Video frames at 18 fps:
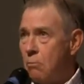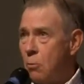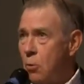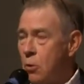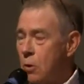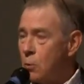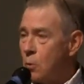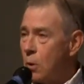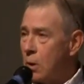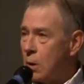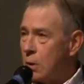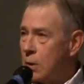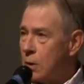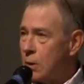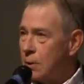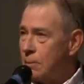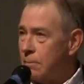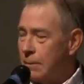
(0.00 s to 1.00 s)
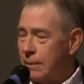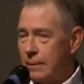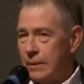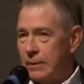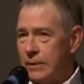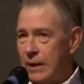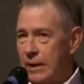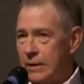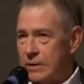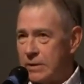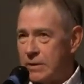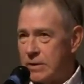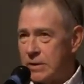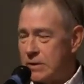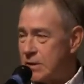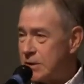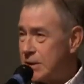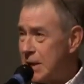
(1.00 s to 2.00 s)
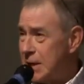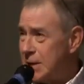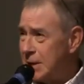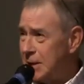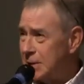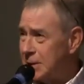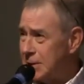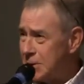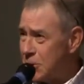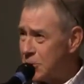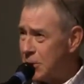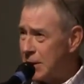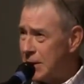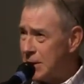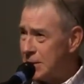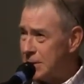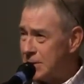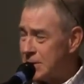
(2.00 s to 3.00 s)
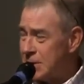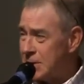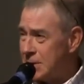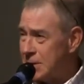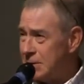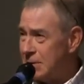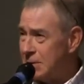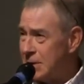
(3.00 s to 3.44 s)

more water that's sustaining the trees